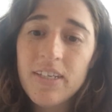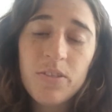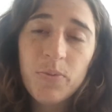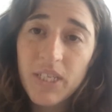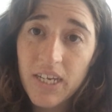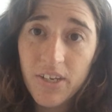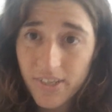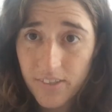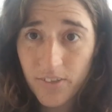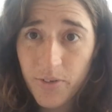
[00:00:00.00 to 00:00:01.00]
that's what I
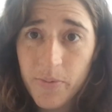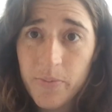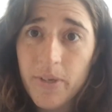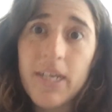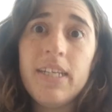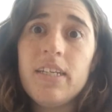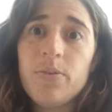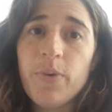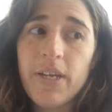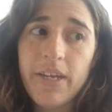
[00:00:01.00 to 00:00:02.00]
call home, and
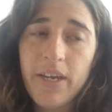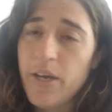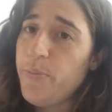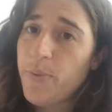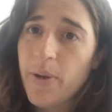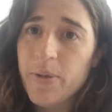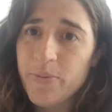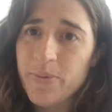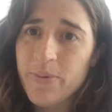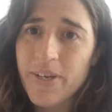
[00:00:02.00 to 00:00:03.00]
that's why I probably
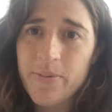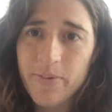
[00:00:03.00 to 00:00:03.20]
will be